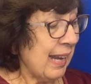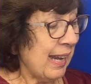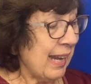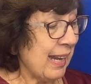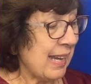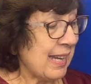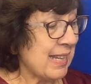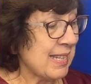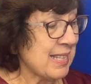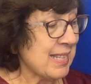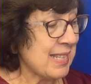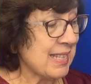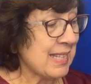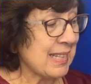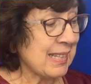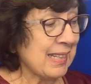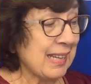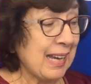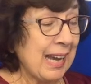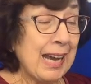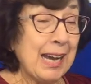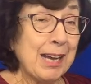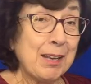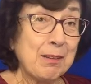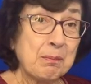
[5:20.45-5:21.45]
and
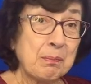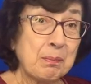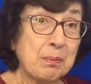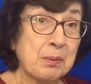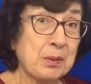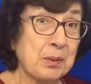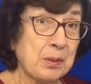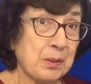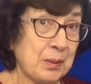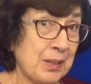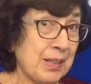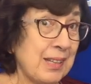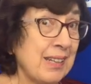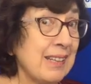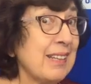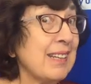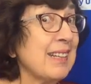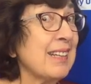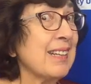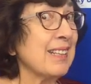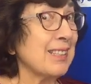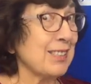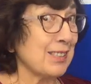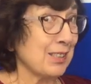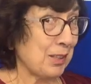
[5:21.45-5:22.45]
Scott Pruitt
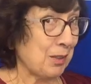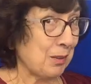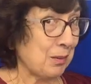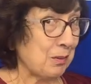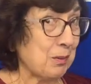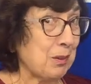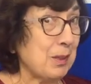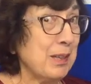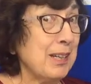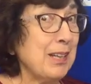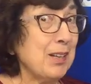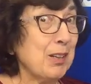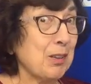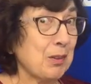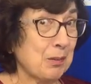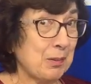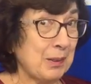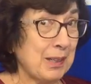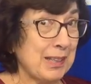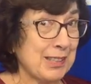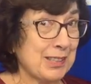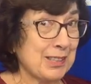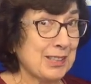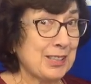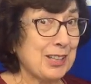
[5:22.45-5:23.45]
is a real
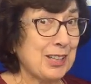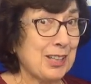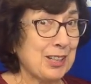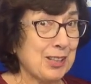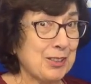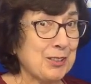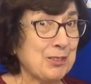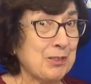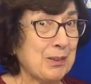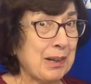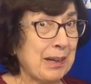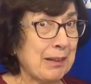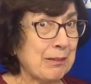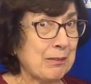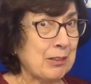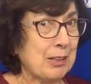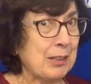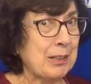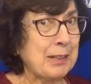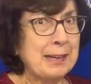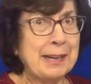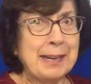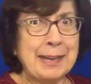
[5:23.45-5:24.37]
race car driver.